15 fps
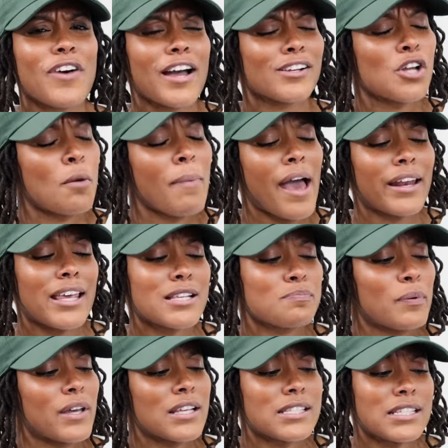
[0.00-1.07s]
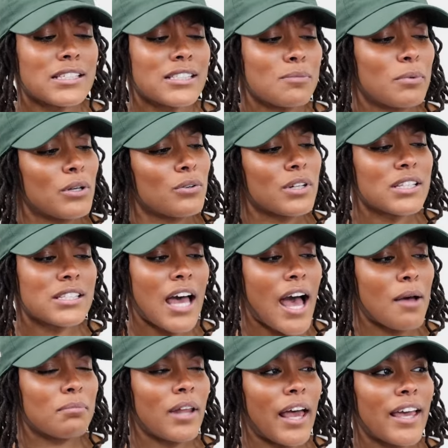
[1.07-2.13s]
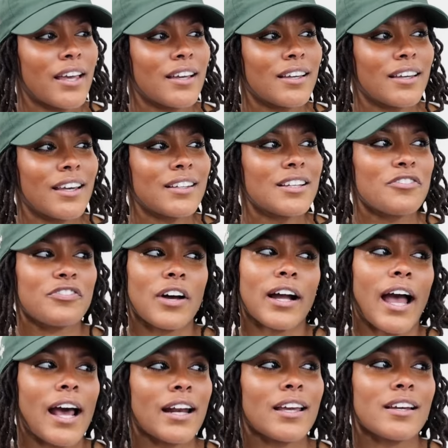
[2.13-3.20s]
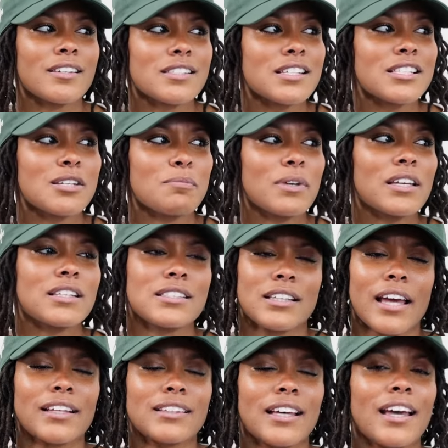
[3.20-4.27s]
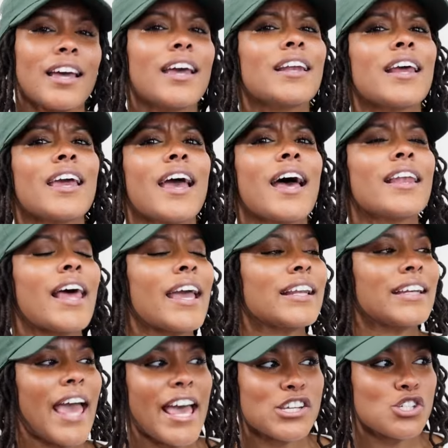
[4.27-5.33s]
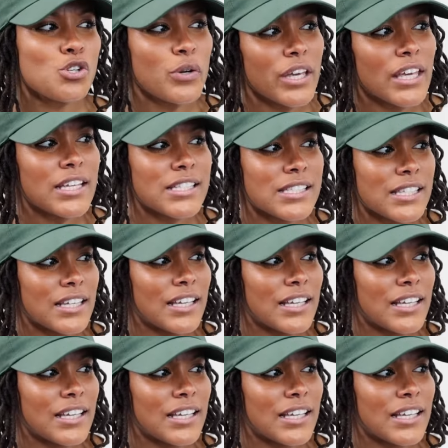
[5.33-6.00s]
fuck nobody is putting C C B on the top? Like, get the fuck out of here. C C B is like that, and but they got like, like national hits. C